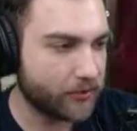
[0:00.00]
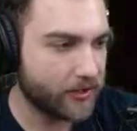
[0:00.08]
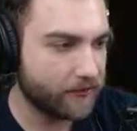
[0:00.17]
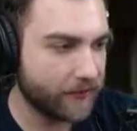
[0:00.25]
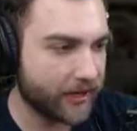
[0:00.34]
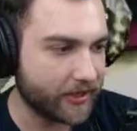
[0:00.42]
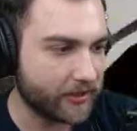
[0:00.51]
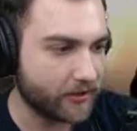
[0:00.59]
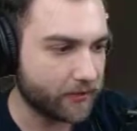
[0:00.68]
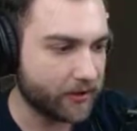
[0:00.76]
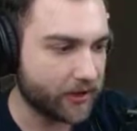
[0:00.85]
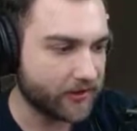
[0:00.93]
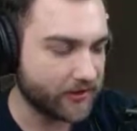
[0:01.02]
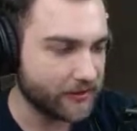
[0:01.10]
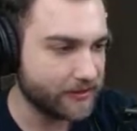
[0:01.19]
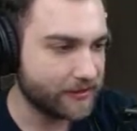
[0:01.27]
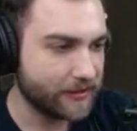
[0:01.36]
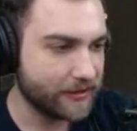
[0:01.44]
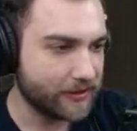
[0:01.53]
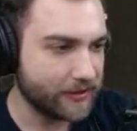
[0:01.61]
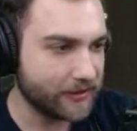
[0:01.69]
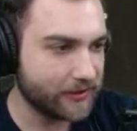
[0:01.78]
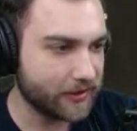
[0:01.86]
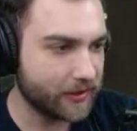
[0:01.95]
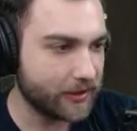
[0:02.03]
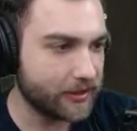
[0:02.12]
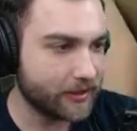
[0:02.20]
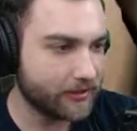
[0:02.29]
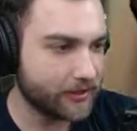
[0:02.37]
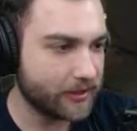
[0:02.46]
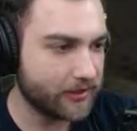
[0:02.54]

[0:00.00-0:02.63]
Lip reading: fat in comparison. Leon's a